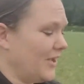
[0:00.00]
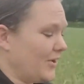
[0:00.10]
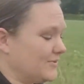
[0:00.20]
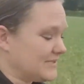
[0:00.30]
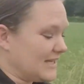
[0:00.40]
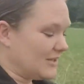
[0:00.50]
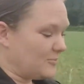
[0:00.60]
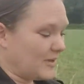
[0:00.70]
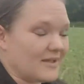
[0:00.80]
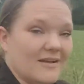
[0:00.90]
who's a little
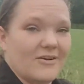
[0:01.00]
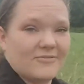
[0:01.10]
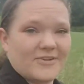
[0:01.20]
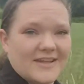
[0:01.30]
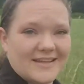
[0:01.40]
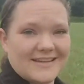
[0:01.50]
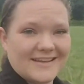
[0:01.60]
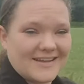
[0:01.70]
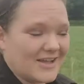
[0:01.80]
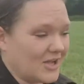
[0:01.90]
bit of
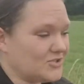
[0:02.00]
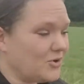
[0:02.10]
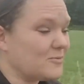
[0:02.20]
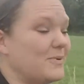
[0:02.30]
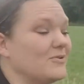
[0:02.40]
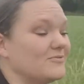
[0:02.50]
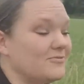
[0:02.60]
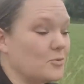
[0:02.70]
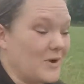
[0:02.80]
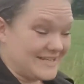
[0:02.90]
a dog built
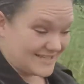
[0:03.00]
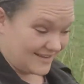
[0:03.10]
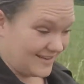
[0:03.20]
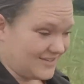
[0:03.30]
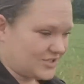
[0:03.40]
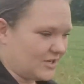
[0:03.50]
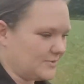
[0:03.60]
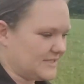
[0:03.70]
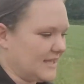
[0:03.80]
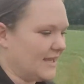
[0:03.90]
for winter, shall we
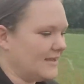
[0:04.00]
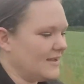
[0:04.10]
say,